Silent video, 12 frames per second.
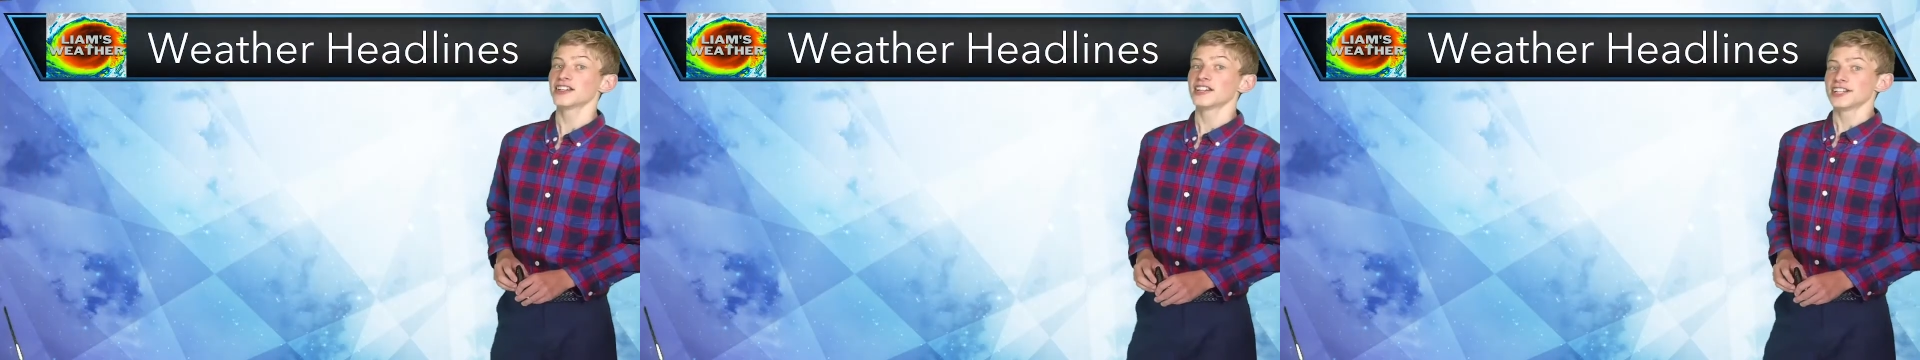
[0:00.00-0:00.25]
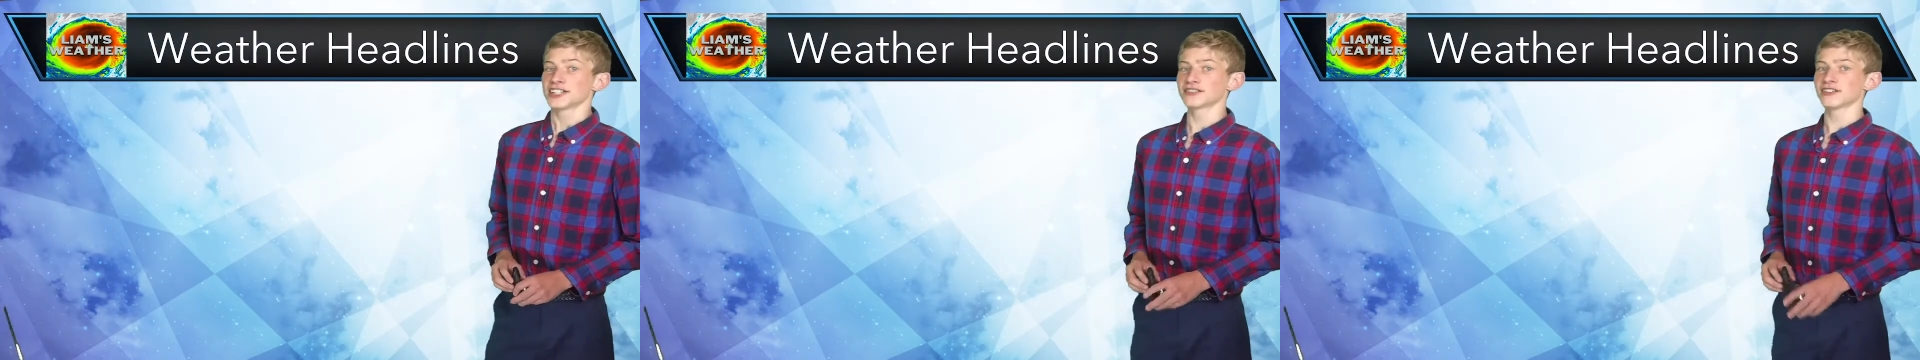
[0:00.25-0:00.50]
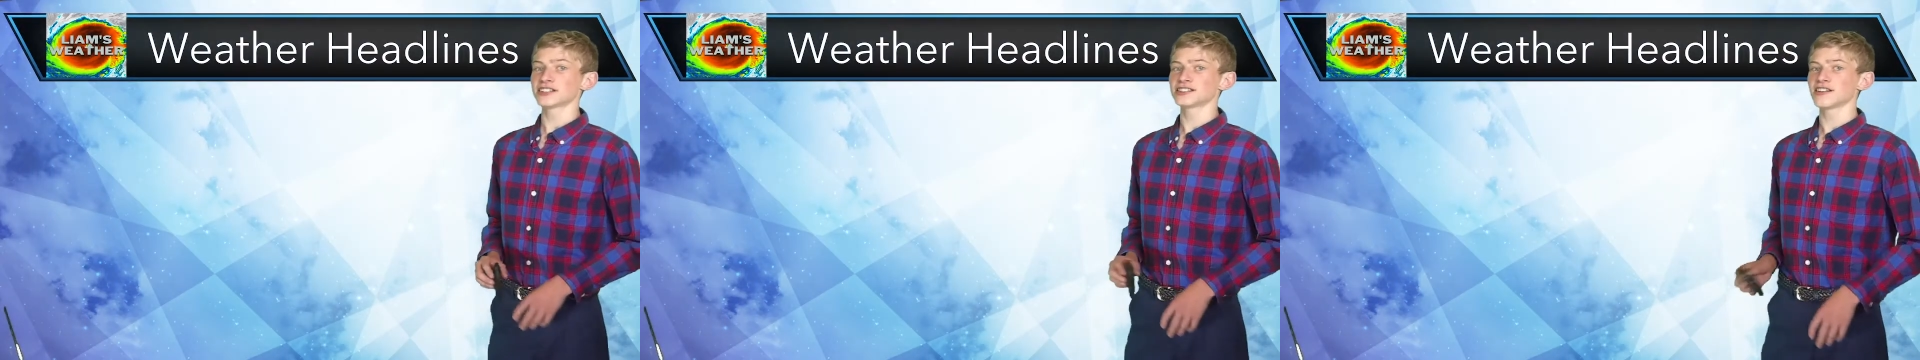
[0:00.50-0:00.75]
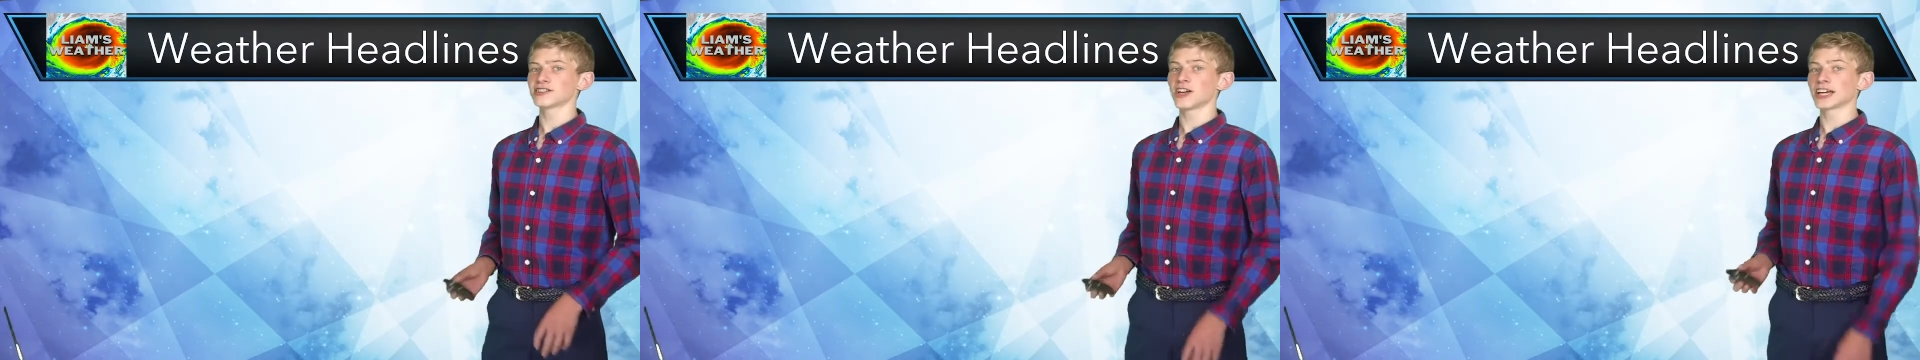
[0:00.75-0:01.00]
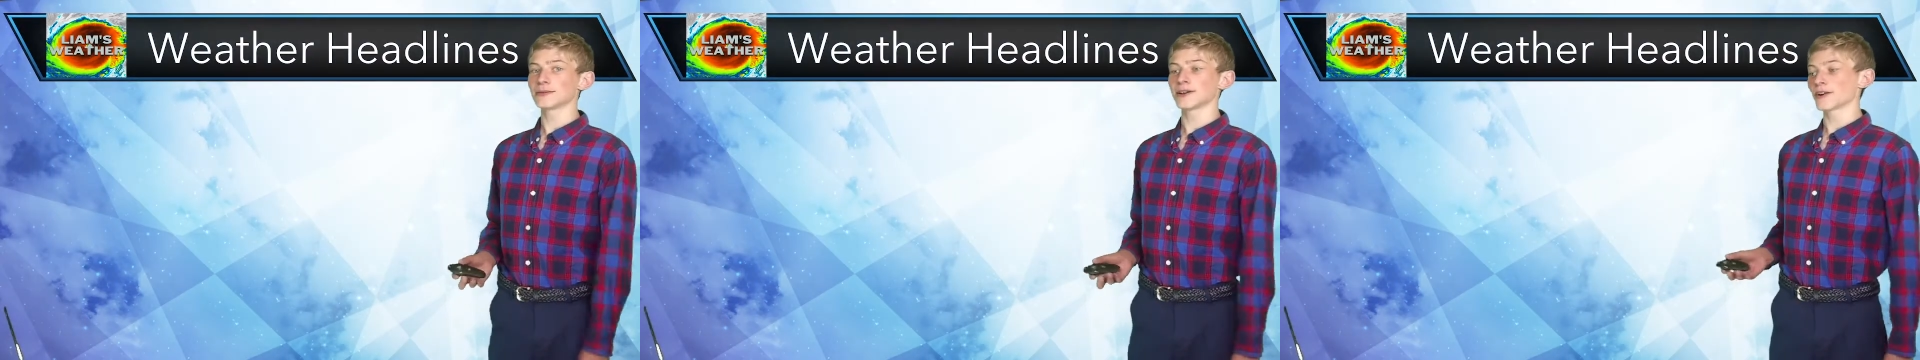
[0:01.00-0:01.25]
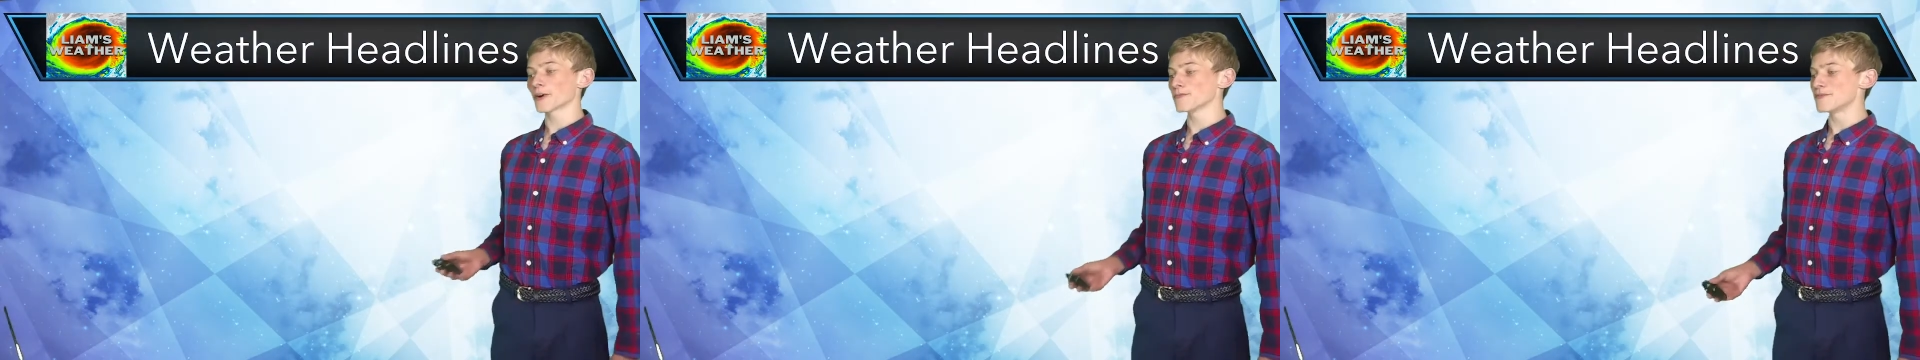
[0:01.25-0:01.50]
So let's now talk
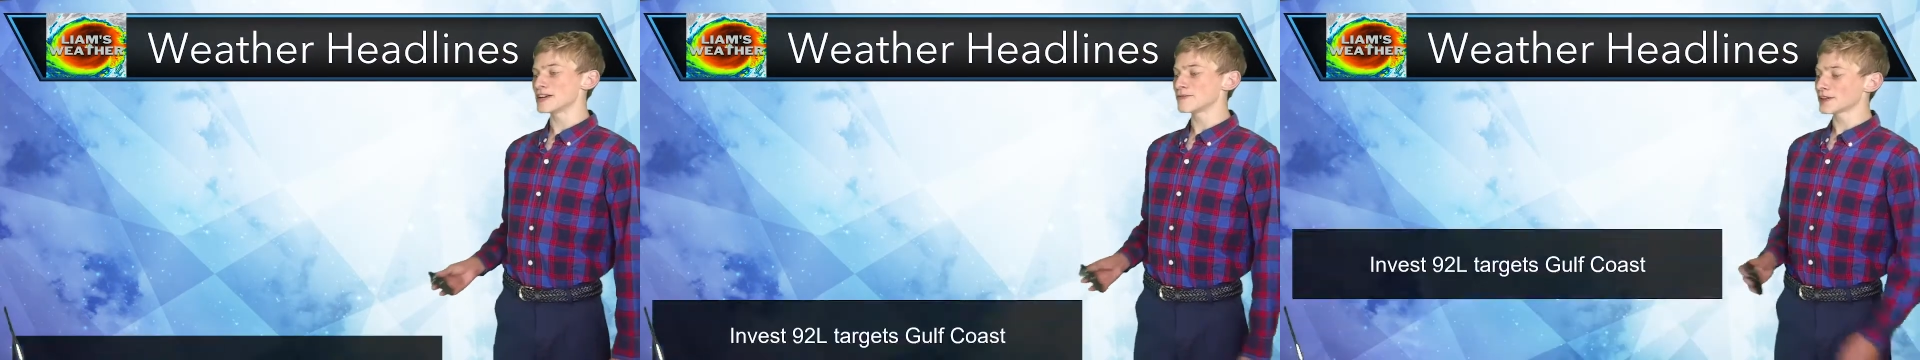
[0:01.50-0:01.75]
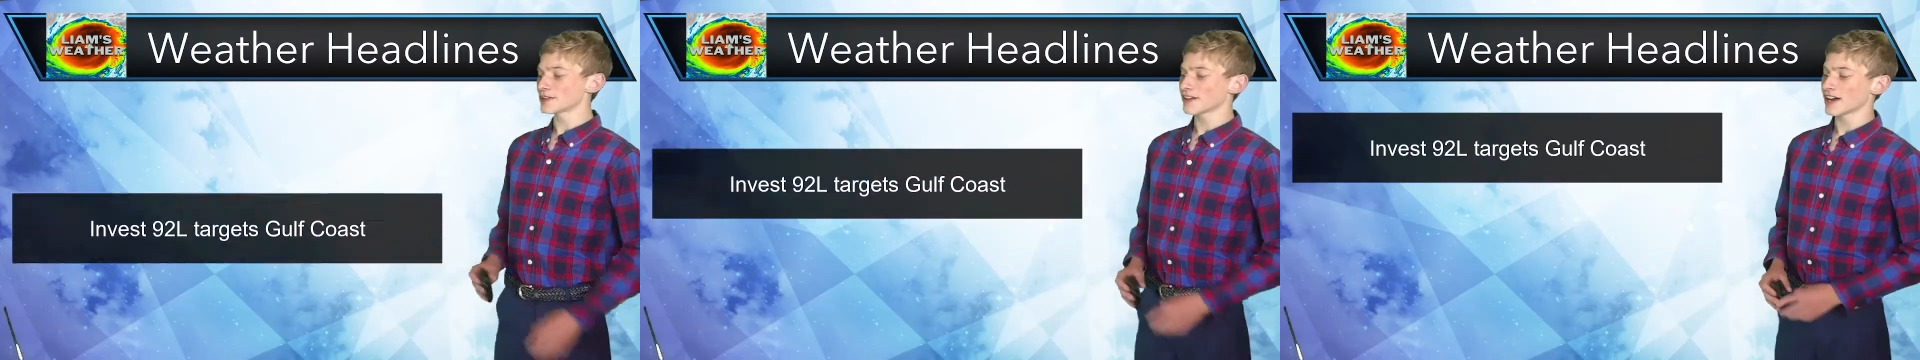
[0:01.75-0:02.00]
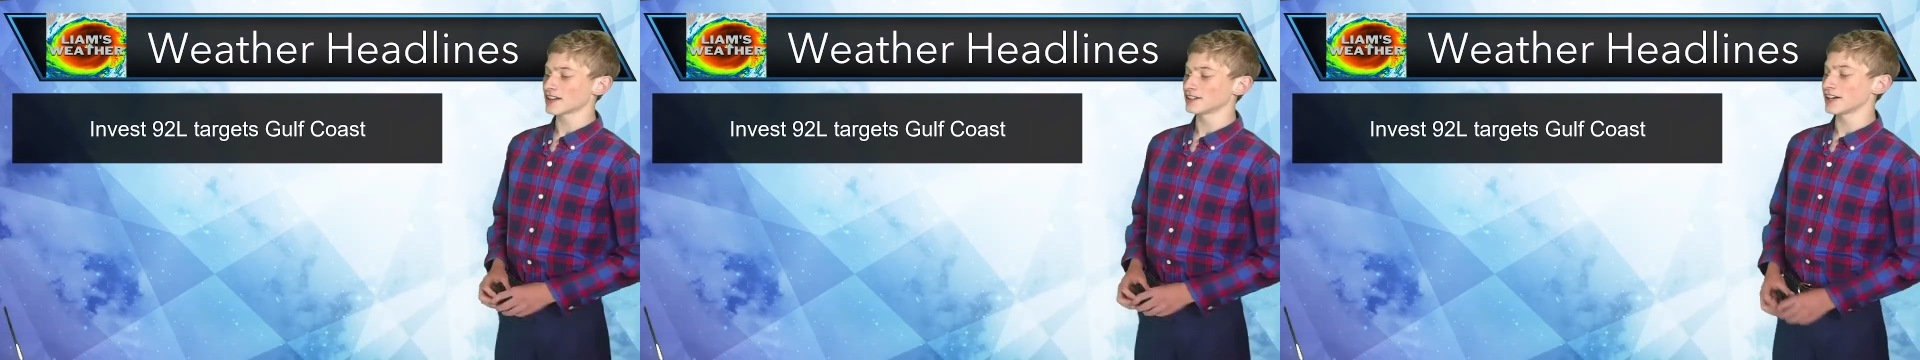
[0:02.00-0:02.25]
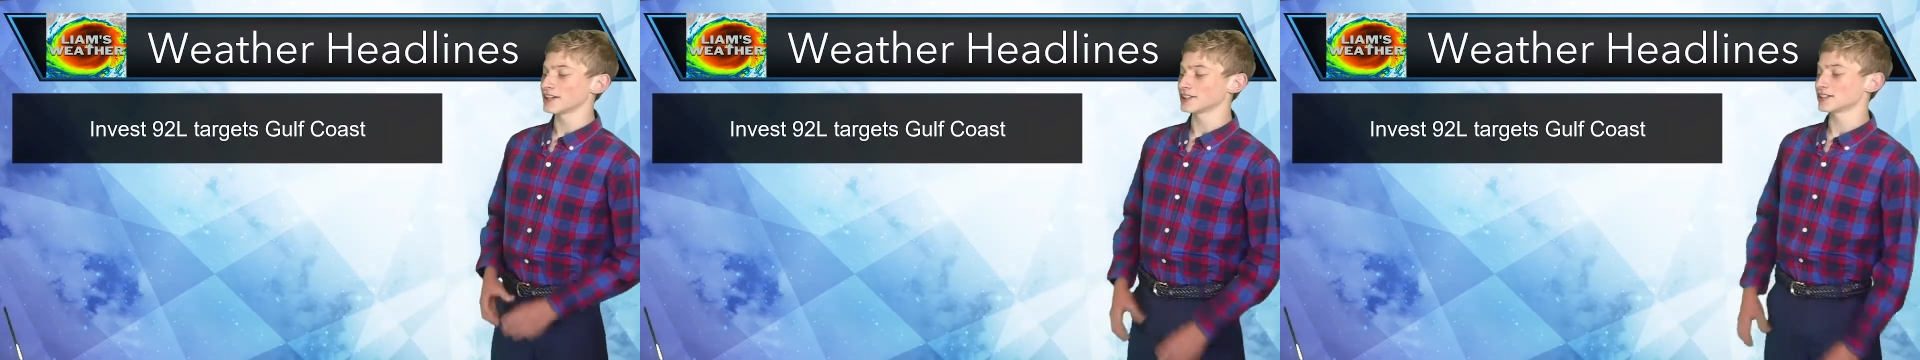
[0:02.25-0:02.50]
about our main weather headlines.